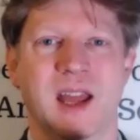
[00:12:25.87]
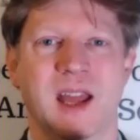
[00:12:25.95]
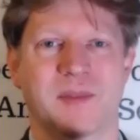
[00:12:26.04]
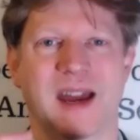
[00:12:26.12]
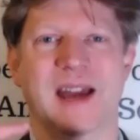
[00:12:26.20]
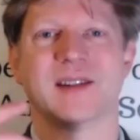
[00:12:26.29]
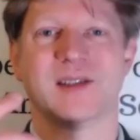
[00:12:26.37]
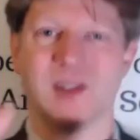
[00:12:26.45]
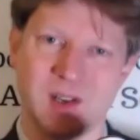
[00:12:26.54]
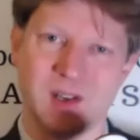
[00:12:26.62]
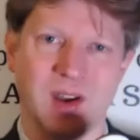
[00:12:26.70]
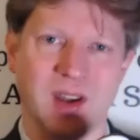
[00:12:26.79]
that has a
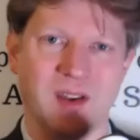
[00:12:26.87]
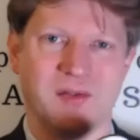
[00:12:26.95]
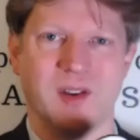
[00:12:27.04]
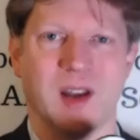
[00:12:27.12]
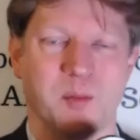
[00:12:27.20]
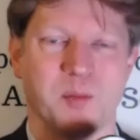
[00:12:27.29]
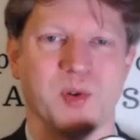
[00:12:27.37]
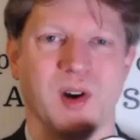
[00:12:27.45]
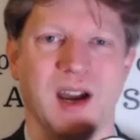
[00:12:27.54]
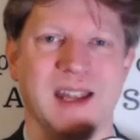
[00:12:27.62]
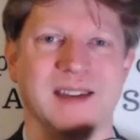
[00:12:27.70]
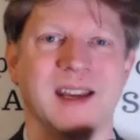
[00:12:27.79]
certain degree, if you like,
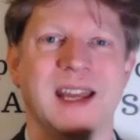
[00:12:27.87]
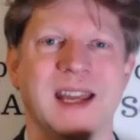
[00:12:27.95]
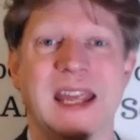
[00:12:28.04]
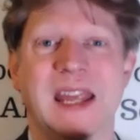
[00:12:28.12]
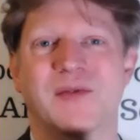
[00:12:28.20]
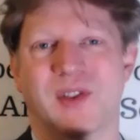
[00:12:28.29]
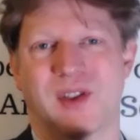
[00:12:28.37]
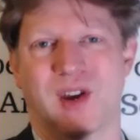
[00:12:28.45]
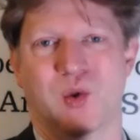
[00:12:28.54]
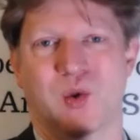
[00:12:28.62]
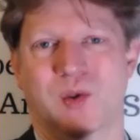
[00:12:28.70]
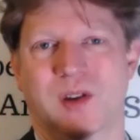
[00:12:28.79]
pride, even
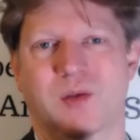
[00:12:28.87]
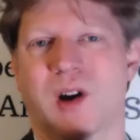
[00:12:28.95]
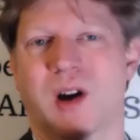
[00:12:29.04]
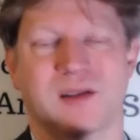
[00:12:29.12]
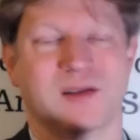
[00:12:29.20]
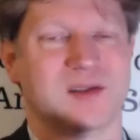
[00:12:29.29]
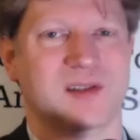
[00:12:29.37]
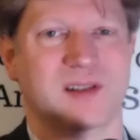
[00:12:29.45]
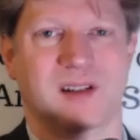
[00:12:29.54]
though you aren't,